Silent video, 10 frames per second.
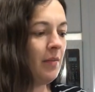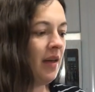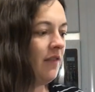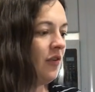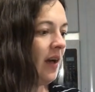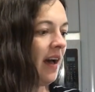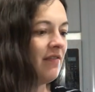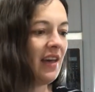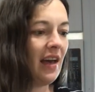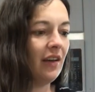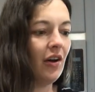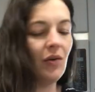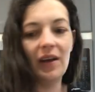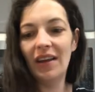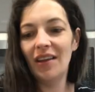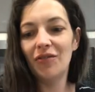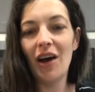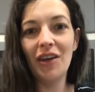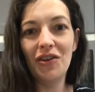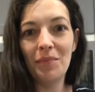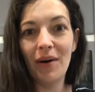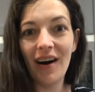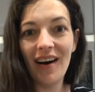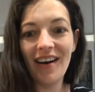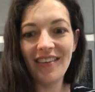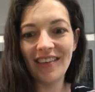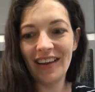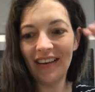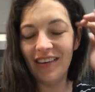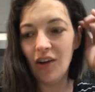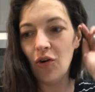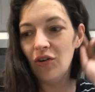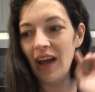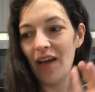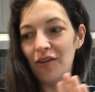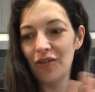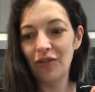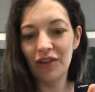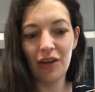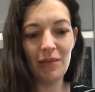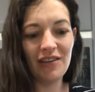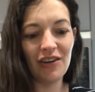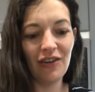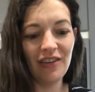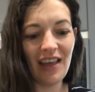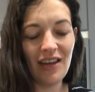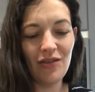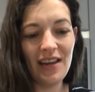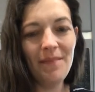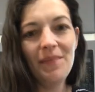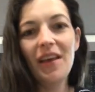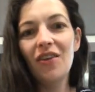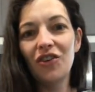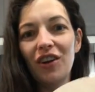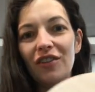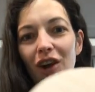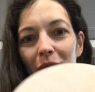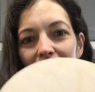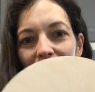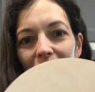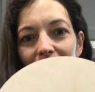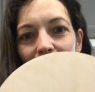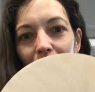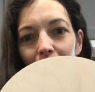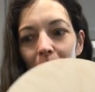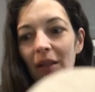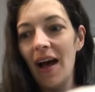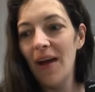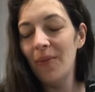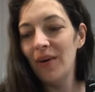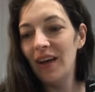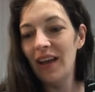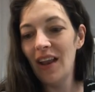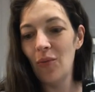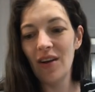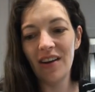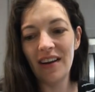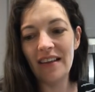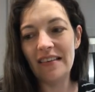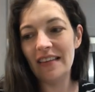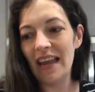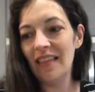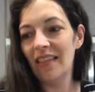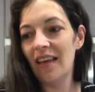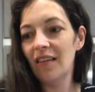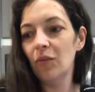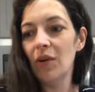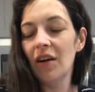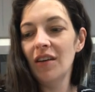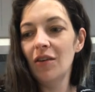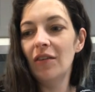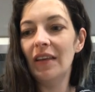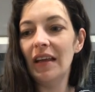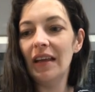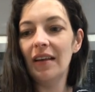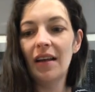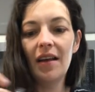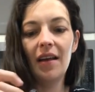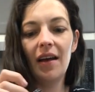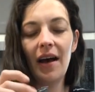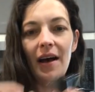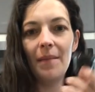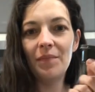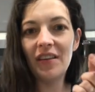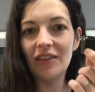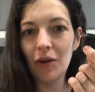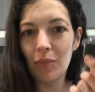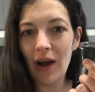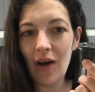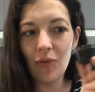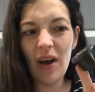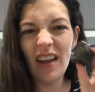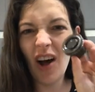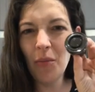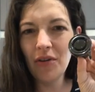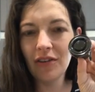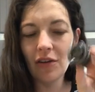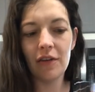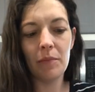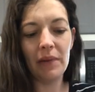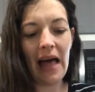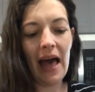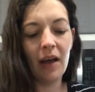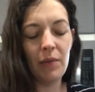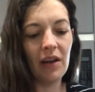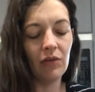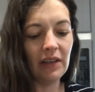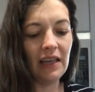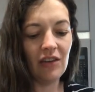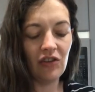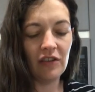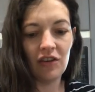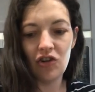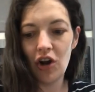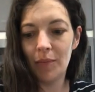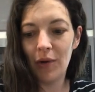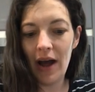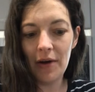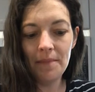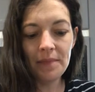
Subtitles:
If you have that going, if not, you can pause and go gather those little materials that you need. So you're gonna start with your little circle plywood, and we are gonna stain this. We are using this little brown one. It almost looks black, but it really is just a dark brown.